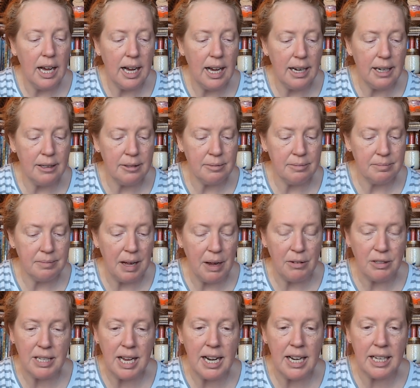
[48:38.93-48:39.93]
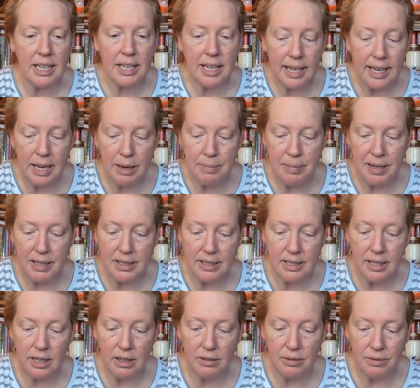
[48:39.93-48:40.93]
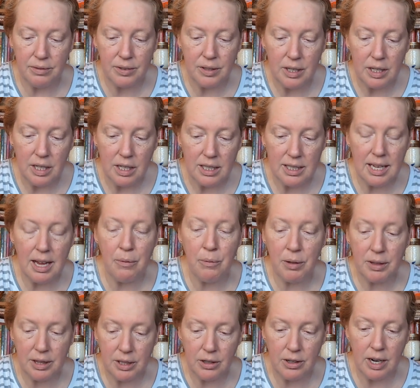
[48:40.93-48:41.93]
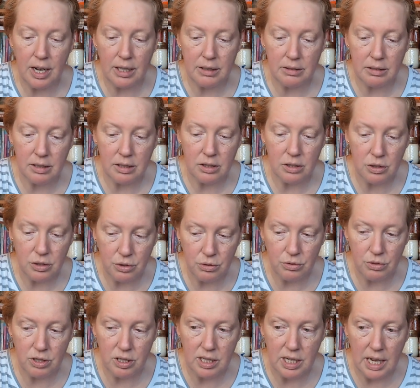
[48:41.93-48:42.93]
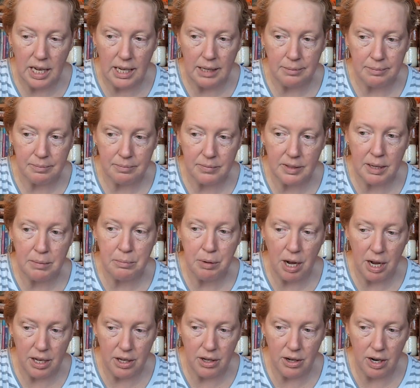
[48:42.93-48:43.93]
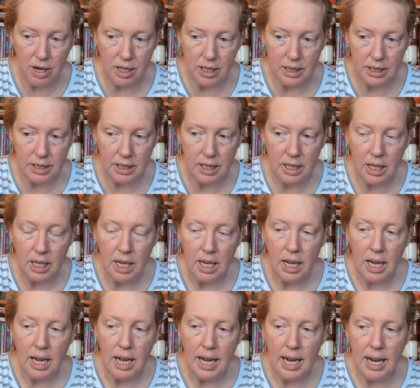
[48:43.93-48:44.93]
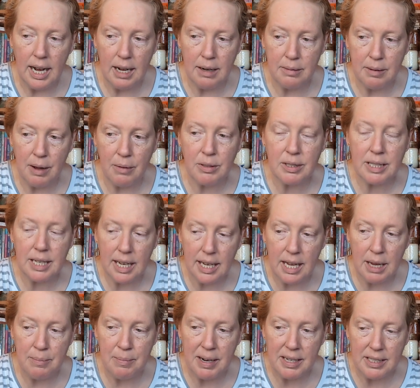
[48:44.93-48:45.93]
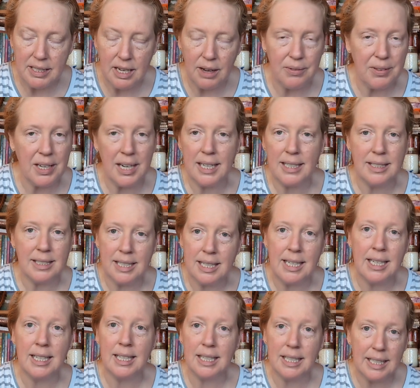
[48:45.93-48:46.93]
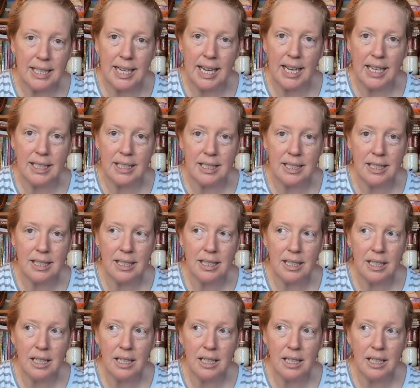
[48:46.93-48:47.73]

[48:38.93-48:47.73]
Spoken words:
I was kind of kicking myself because I went there on Tuesday and bought yarn. I was kicking myself that I didn't get